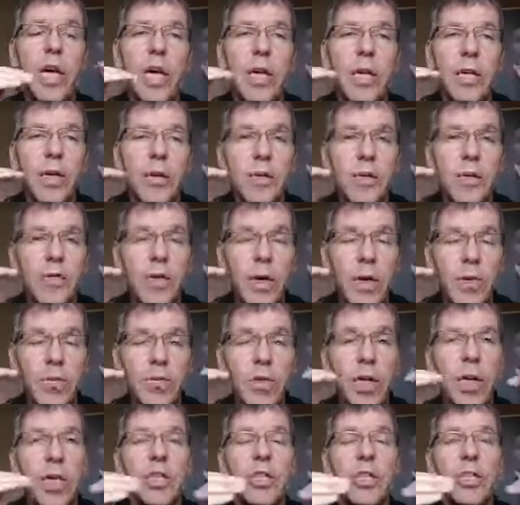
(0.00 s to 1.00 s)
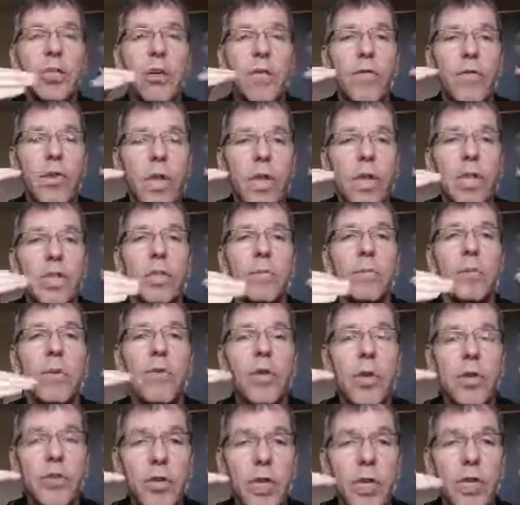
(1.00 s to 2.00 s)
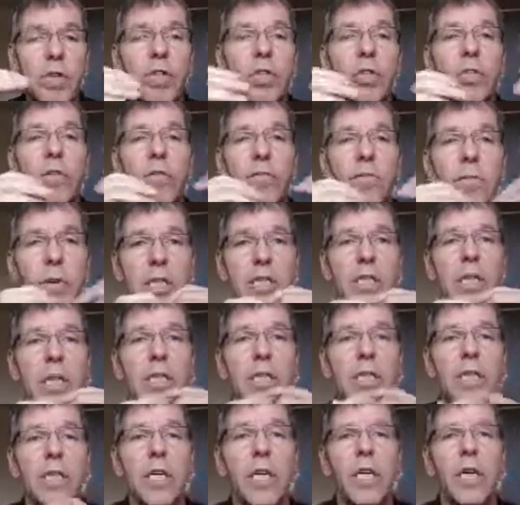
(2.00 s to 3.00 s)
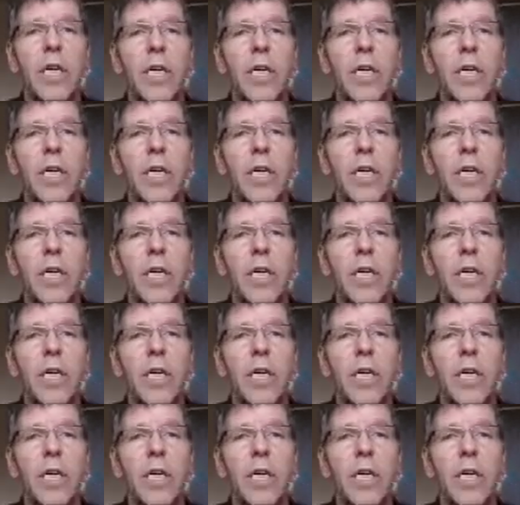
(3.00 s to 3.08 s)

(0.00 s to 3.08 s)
are the foundation of leadership, the foundations of business,